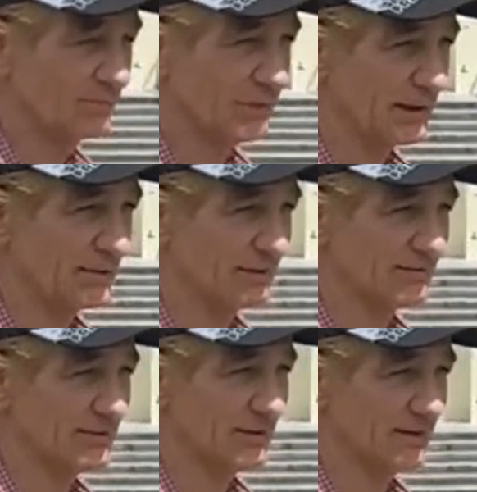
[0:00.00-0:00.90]
Picking
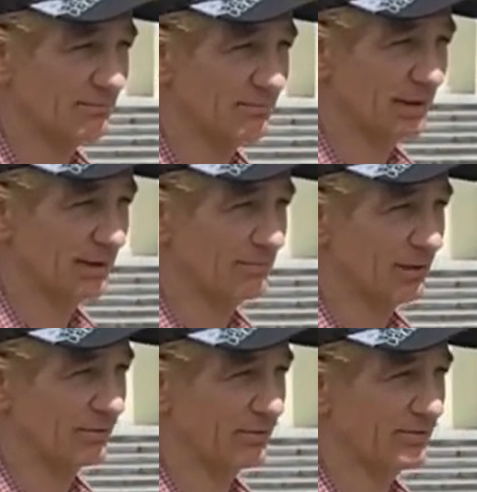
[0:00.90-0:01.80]
things like
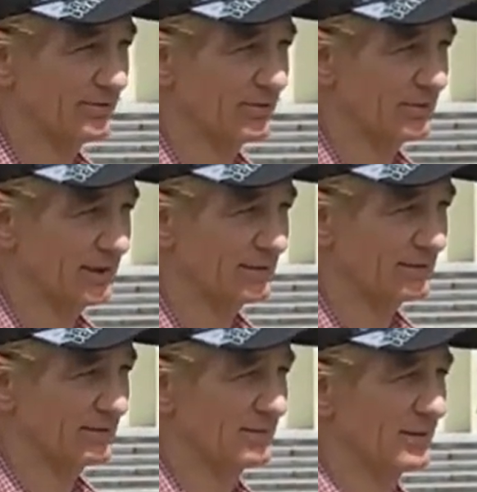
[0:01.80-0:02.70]
berries and all that.
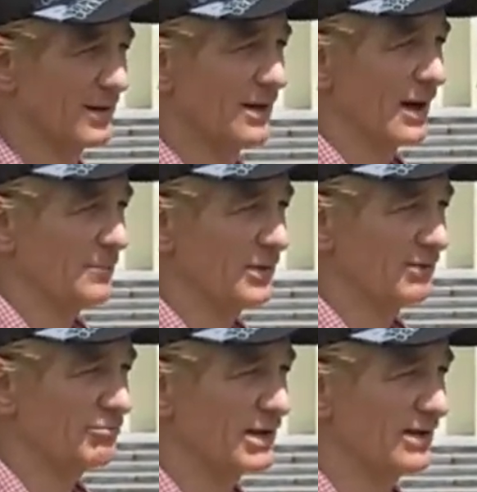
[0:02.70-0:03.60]
And I
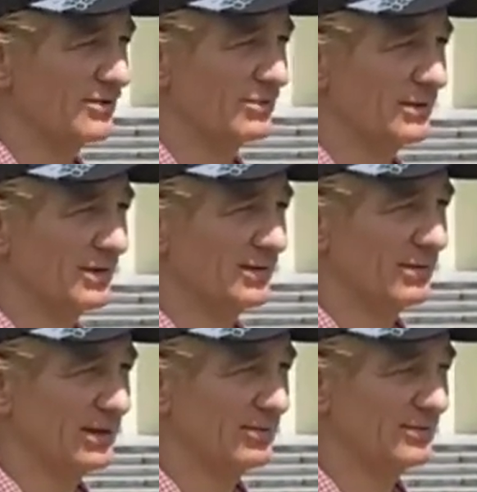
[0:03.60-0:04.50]
picked beans when I
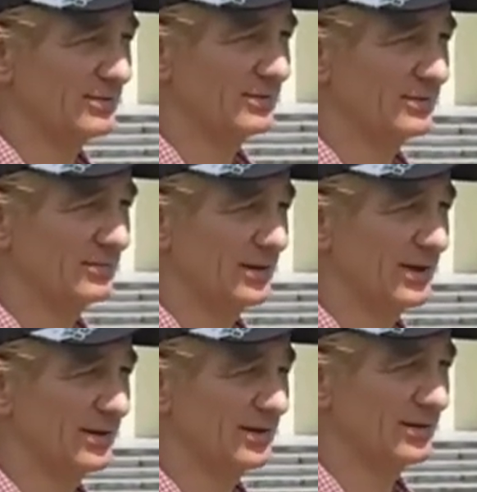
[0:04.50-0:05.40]
was I